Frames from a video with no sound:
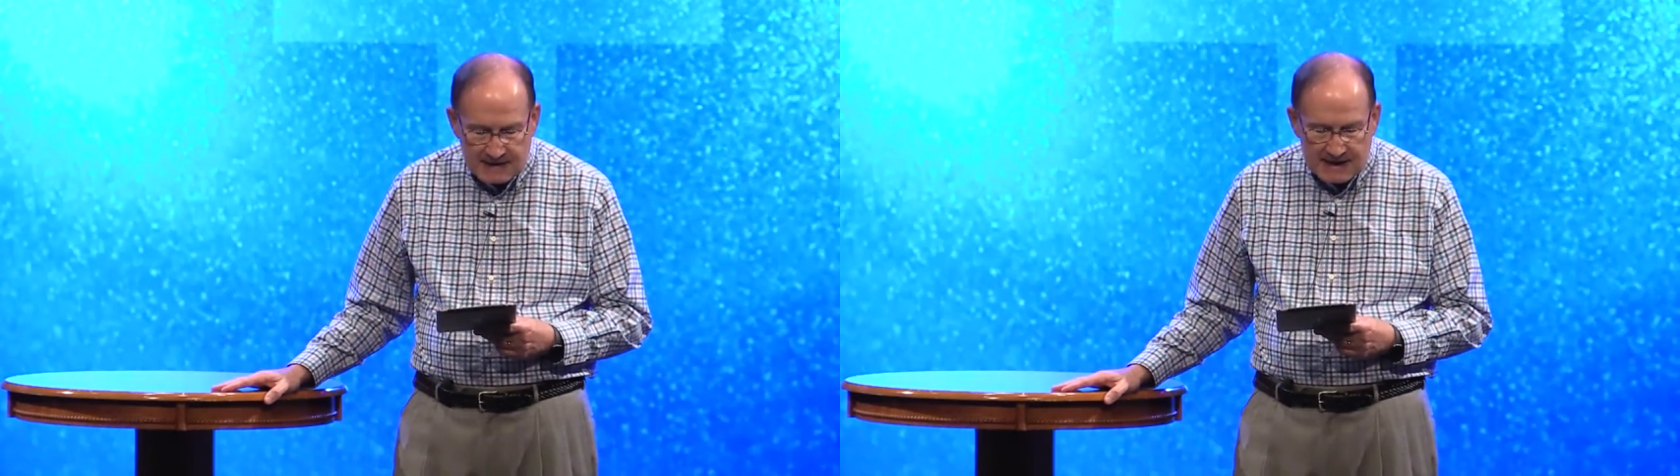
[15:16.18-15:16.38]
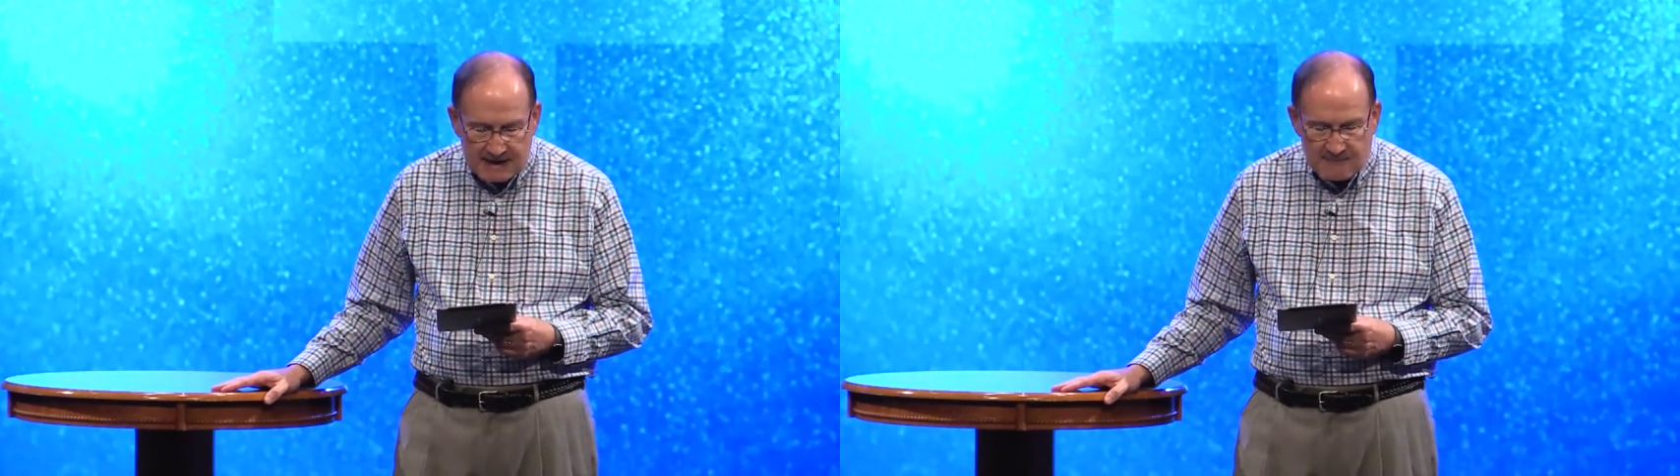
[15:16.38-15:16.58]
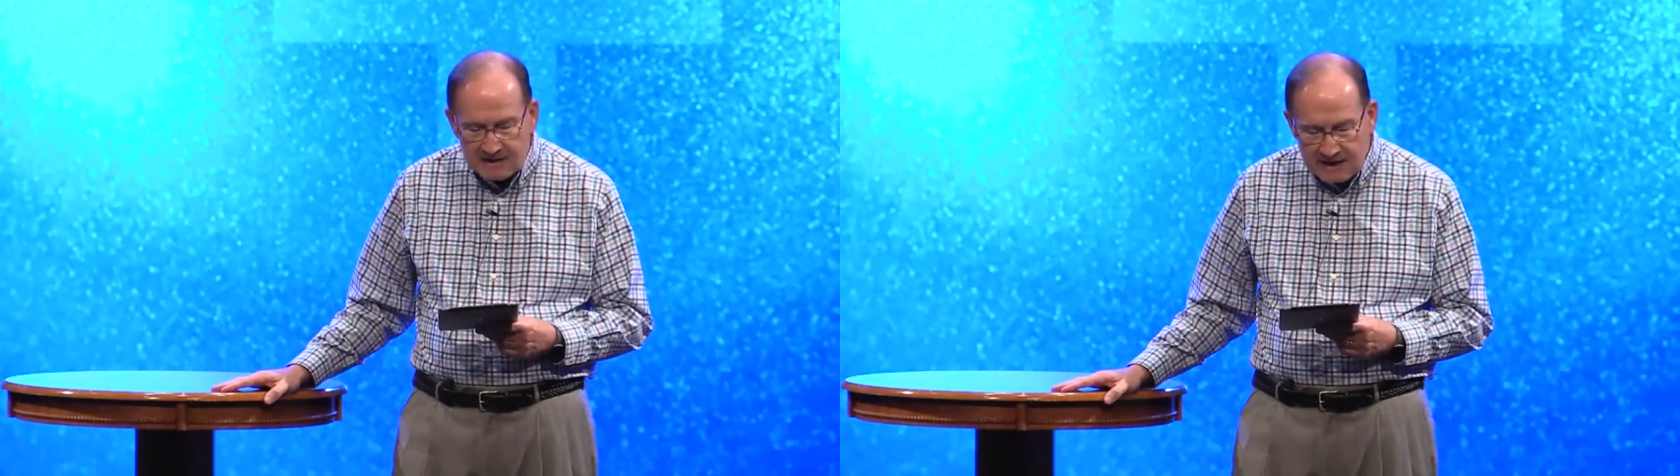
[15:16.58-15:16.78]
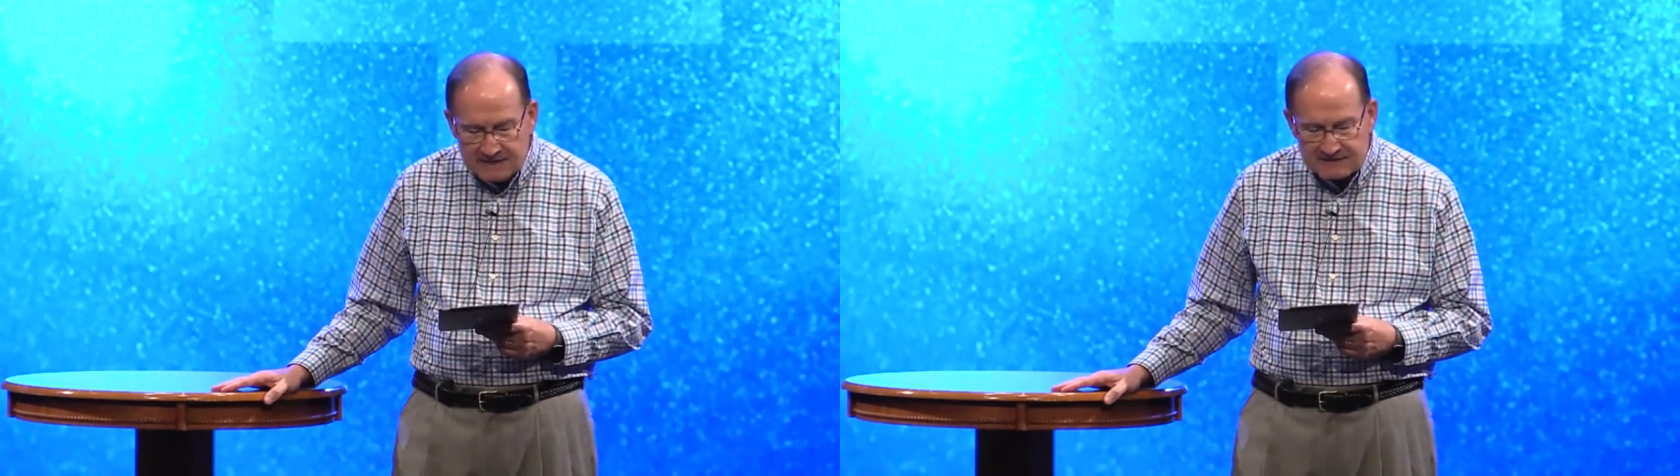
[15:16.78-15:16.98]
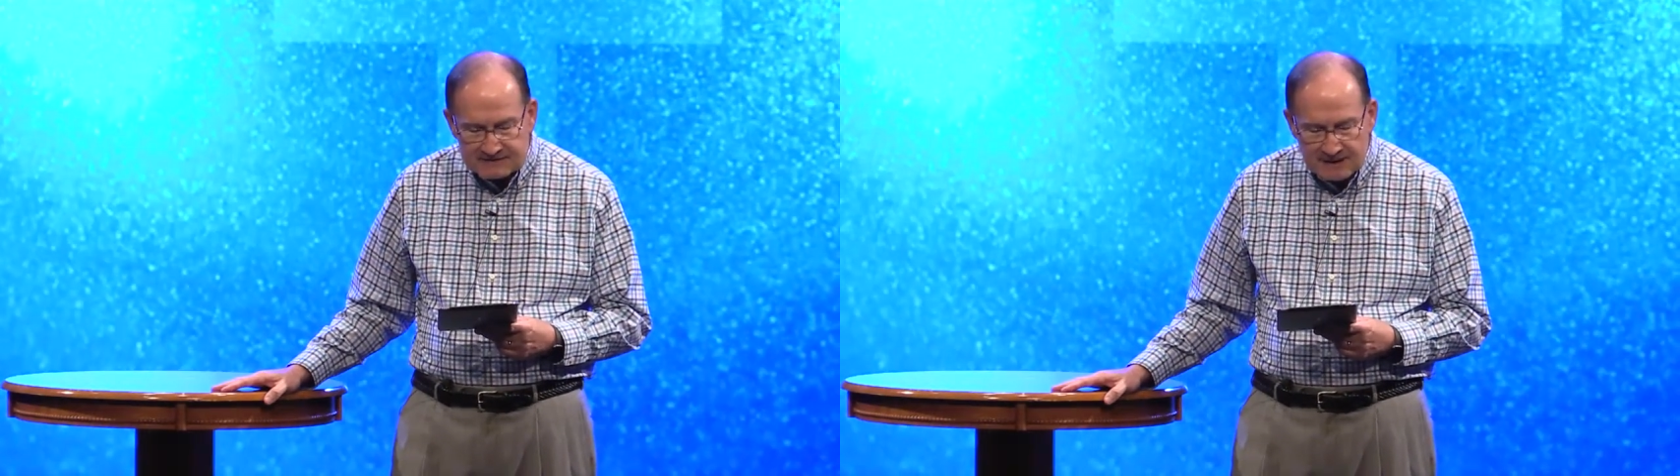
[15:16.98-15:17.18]
And my
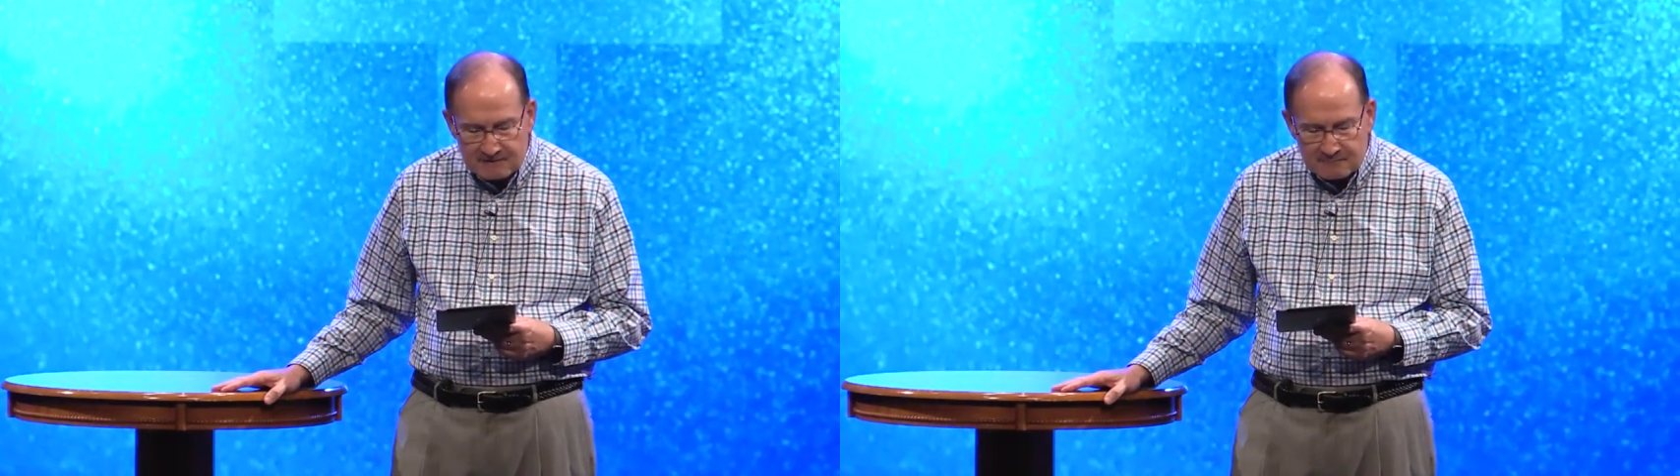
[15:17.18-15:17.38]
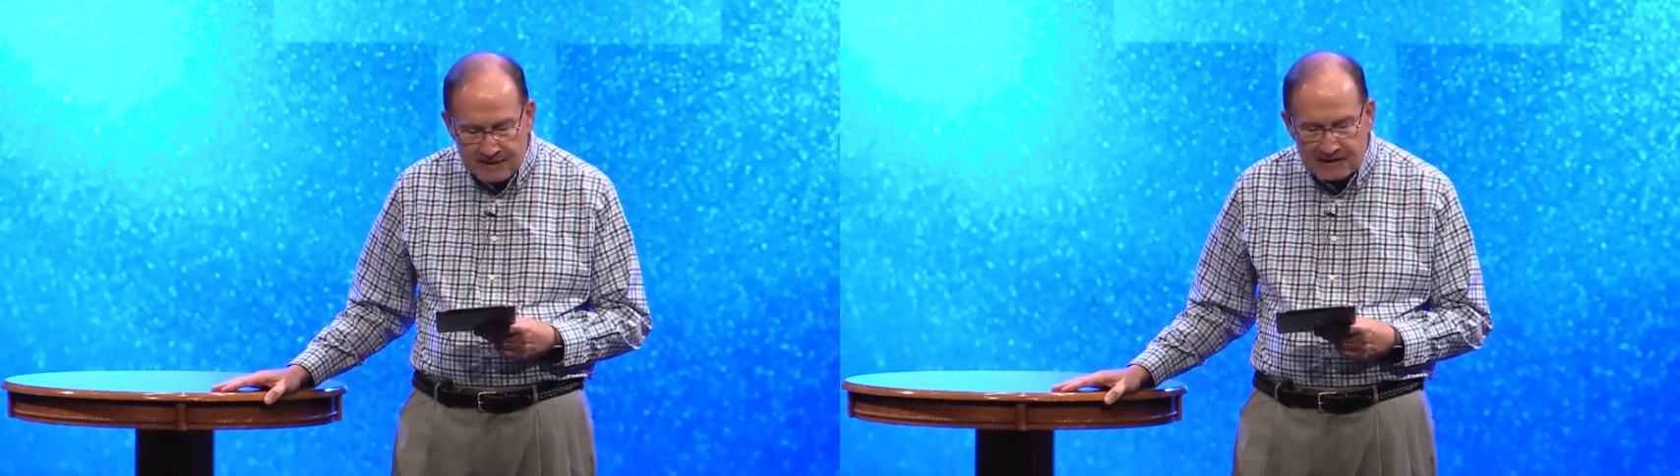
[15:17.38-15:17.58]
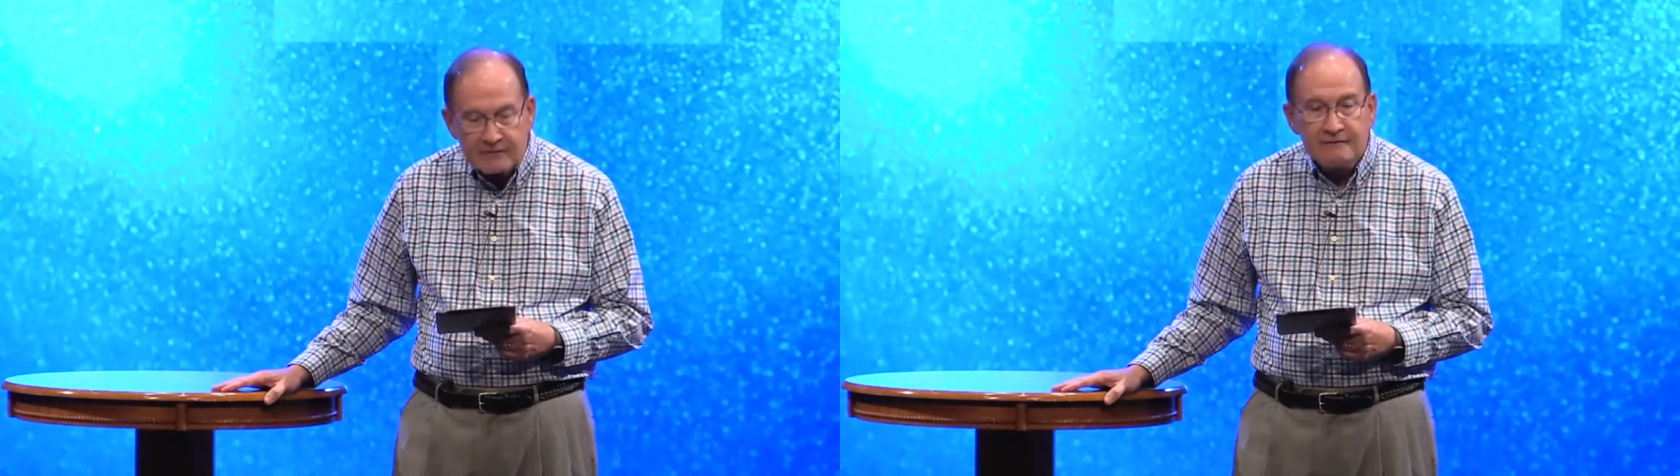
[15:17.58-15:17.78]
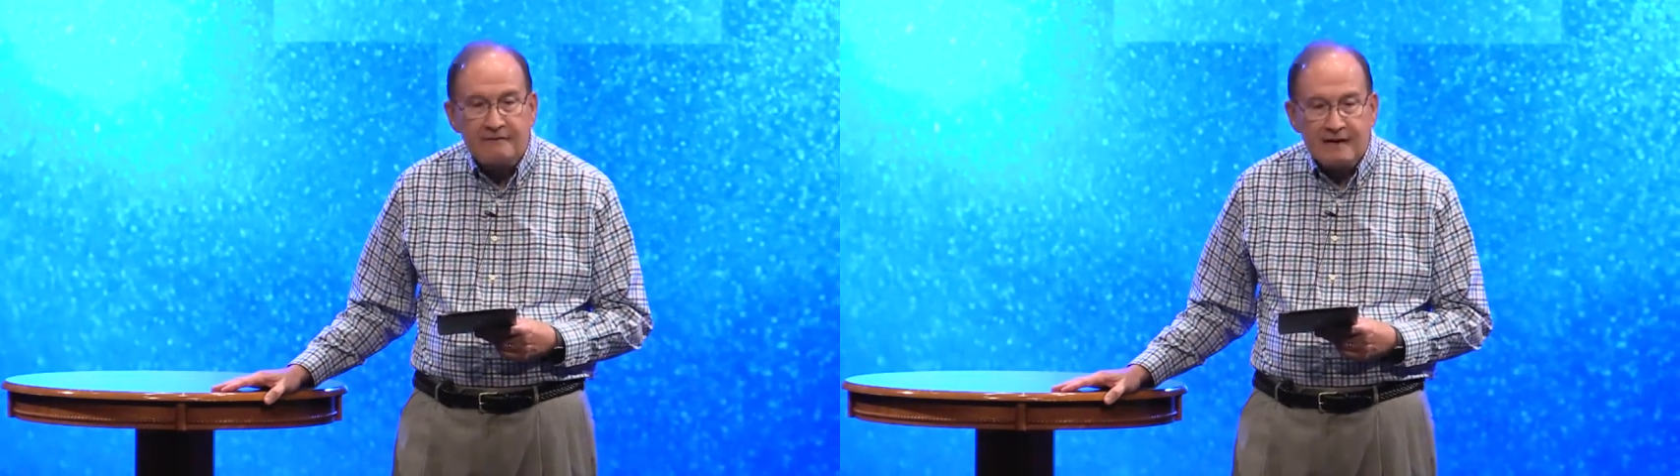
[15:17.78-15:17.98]
life has gotten better